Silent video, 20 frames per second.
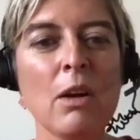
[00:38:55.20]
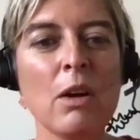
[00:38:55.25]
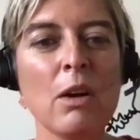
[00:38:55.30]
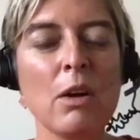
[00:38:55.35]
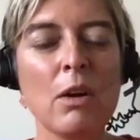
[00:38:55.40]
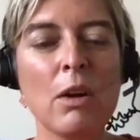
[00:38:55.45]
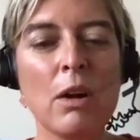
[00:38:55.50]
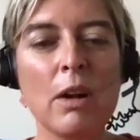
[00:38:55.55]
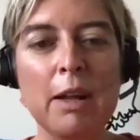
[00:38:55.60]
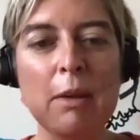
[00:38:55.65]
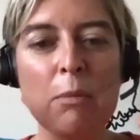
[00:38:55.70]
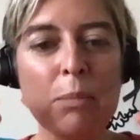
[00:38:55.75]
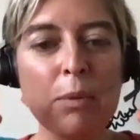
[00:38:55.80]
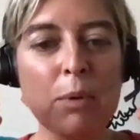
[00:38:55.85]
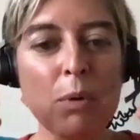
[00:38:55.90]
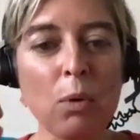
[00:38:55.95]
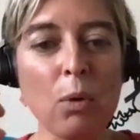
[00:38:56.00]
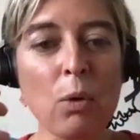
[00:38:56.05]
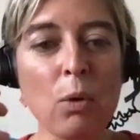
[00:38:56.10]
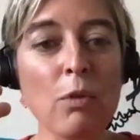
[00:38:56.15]
like
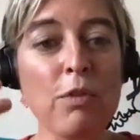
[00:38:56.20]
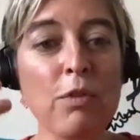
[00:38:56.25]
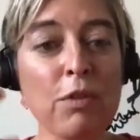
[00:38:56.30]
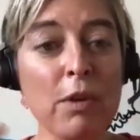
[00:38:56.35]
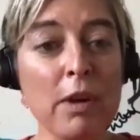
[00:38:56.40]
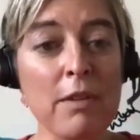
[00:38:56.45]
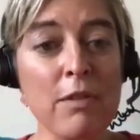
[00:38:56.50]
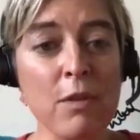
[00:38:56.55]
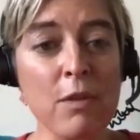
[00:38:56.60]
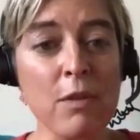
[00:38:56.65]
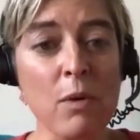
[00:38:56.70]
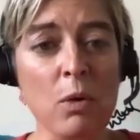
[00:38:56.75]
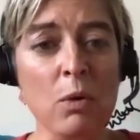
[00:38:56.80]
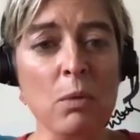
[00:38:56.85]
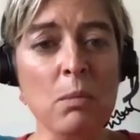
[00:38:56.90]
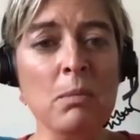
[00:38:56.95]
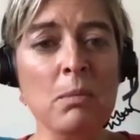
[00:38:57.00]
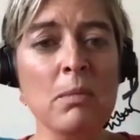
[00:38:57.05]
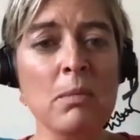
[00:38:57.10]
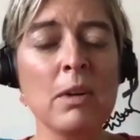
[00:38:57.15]
pure free
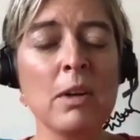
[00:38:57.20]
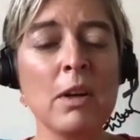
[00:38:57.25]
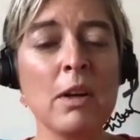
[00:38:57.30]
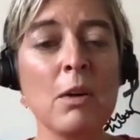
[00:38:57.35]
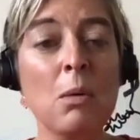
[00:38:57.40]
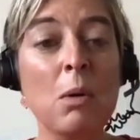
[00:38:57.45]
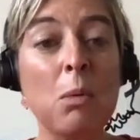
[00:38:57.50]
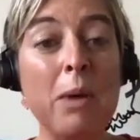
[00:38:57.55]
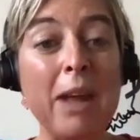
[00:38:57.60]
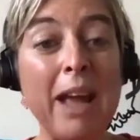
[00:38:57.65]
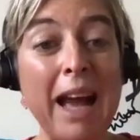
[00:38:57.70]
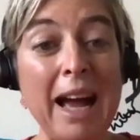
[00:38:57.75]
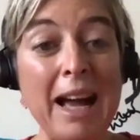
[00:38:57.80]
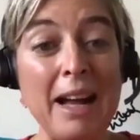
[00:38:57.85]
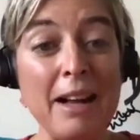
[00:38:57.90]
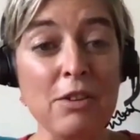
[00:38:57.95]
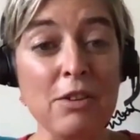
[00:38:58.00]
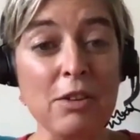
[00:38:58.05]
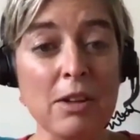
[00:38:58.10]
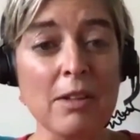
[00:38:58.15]
form, where we
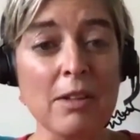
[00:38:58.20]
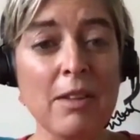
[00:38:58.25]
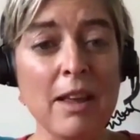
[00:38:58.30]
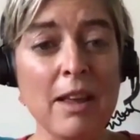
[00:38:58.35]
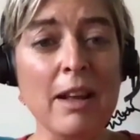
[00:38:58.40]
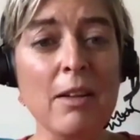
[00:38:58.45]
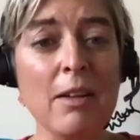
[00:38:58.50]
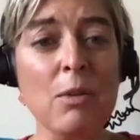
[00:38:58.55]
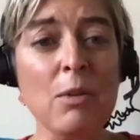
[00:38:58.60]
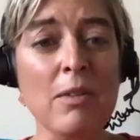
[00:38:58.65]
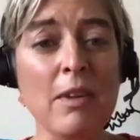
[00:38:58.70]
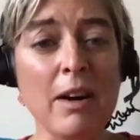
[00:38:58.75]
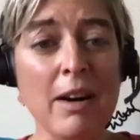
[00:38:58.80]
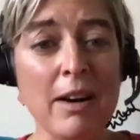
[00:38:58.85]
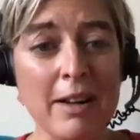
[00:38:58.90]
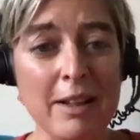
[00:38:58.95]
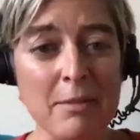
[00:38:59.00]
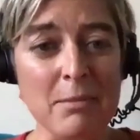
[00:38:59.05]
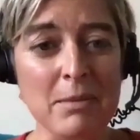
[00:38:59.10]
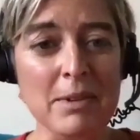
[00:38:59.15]
actually take the
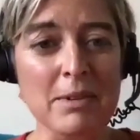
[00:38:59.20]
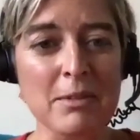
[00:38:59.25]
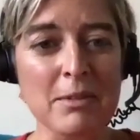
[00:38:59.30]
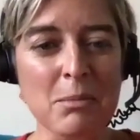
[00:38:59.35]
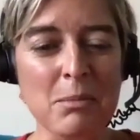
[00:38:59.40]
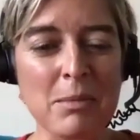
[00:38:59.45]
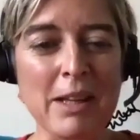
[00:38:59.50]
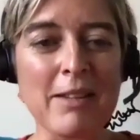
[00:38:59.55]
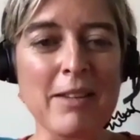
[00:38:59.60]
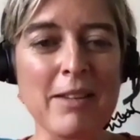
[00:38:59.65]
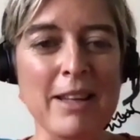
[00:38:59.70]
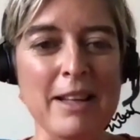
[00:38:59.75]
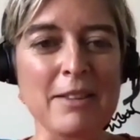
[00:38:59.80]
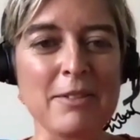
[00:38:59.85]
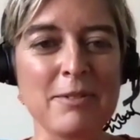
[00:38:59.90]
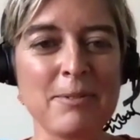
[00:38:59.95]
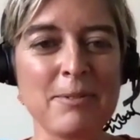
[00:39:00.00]
time meeting.